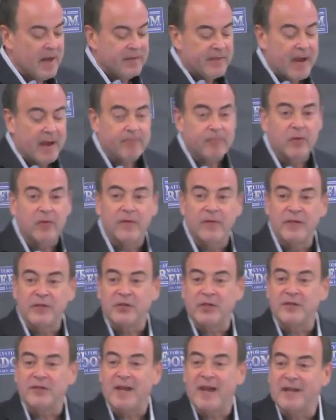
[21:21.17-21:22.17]
That
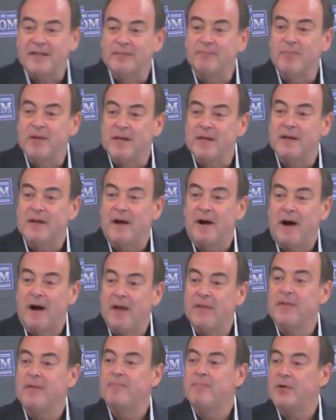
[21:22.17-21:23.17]
provision has been
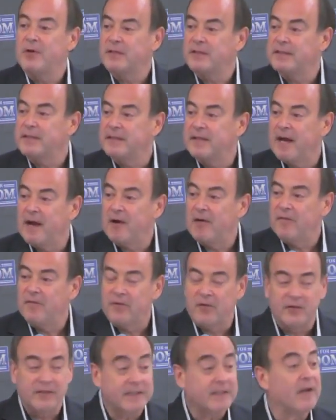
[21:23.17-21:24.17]
on the books now
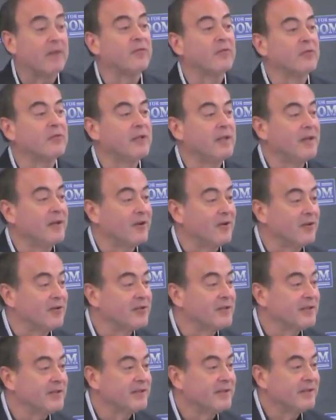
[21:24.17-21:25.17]
for several
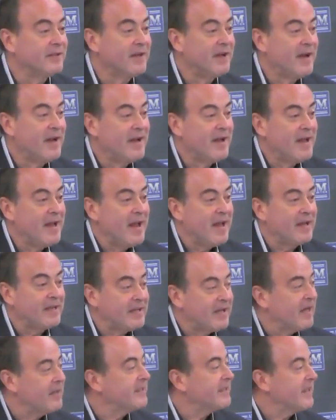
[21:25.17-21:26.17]
years,
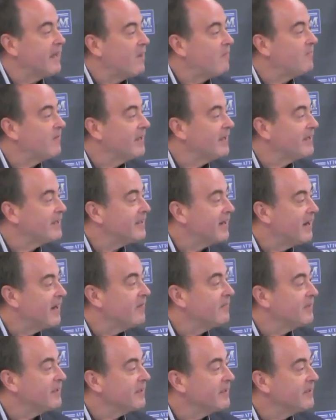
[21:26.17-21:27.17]
and guess how many
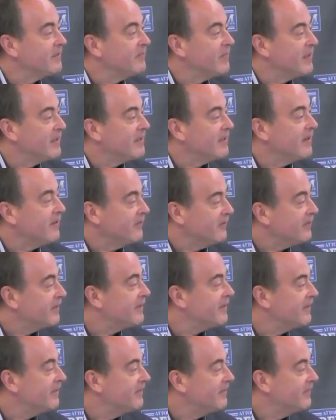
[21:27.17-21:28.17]
times it's been
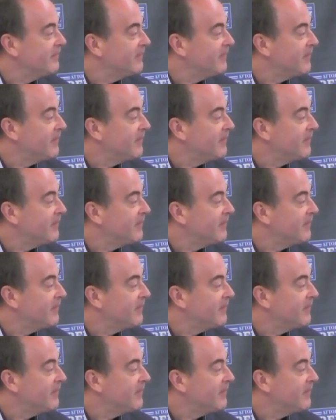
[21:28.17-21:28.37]
used?